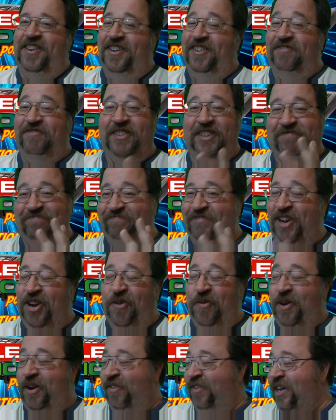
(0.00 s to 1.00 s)
But, oh
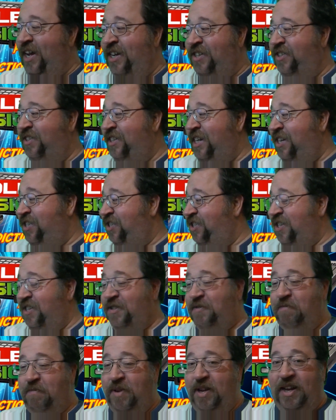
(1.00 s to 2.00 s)
well, that's
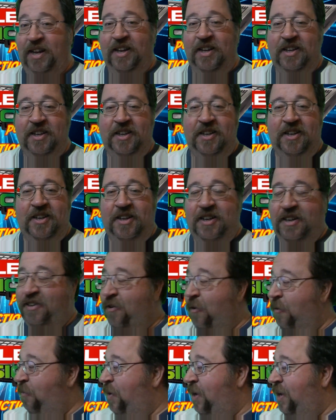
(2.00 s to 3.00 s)
just me.
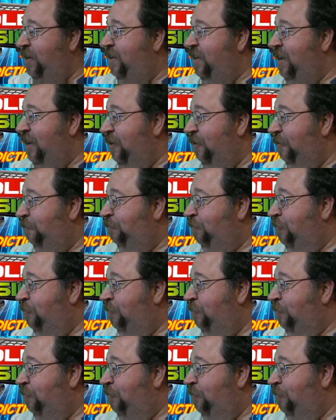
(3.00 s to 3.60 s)
No big deal.